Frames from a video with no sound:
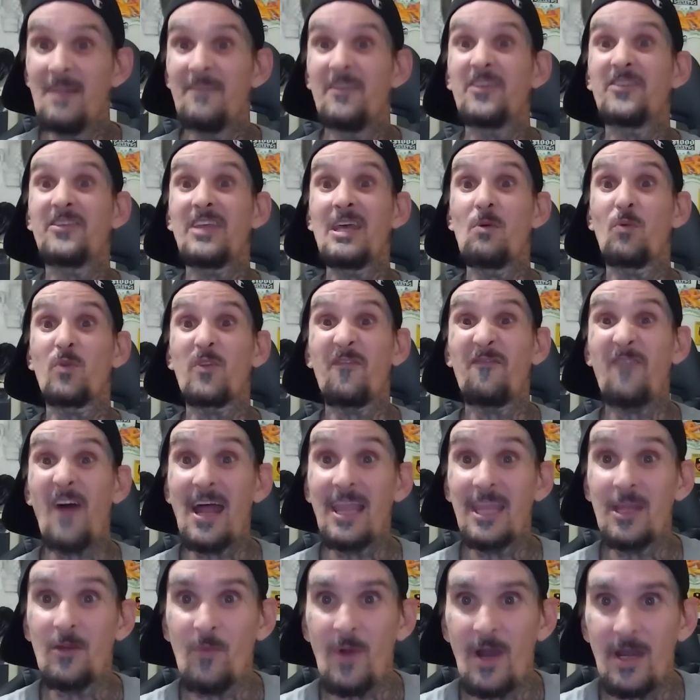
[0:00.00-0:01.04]
This thing was
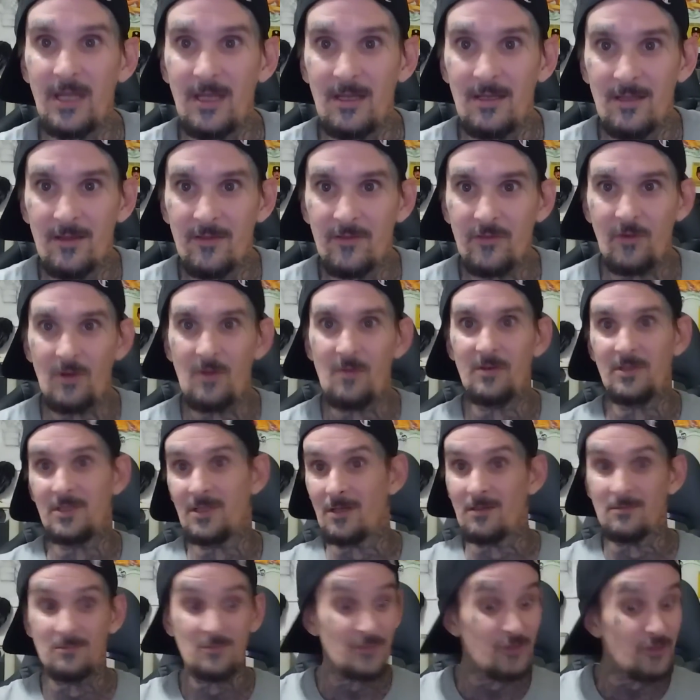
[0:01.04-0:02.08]
finally ready. Three, you
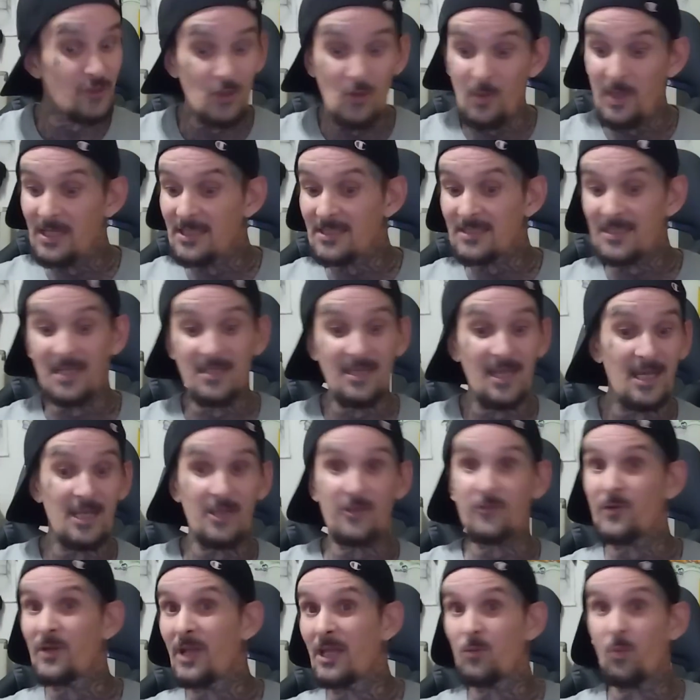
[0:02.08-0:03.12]
know, two weeks, ten
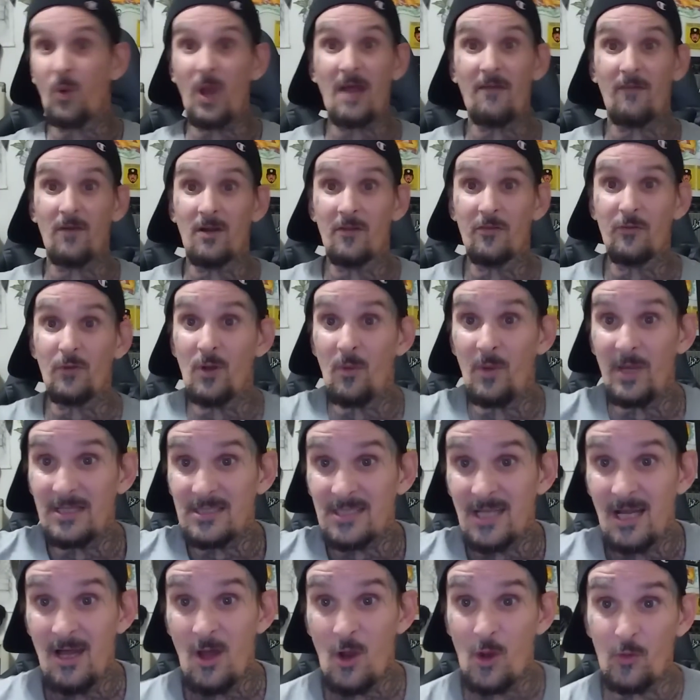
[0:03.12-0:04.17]
days, three days, whatever. Three
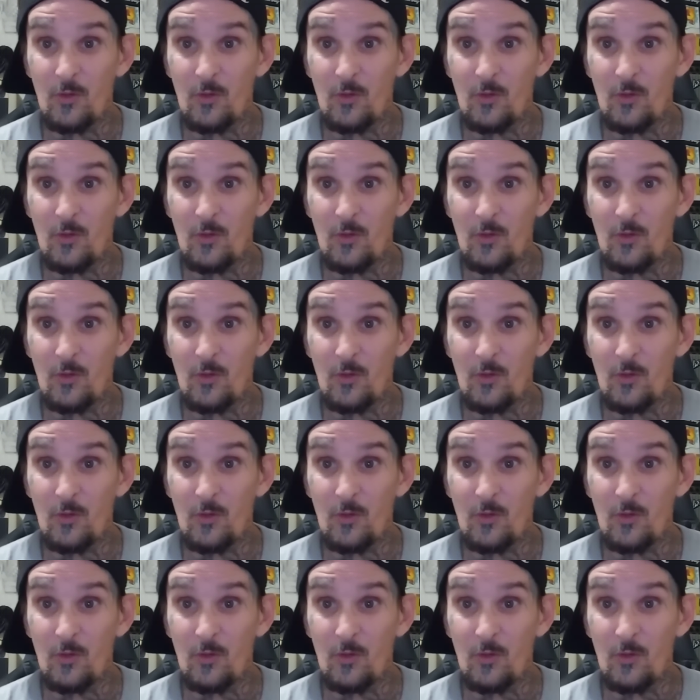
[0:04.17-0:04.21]
weeks.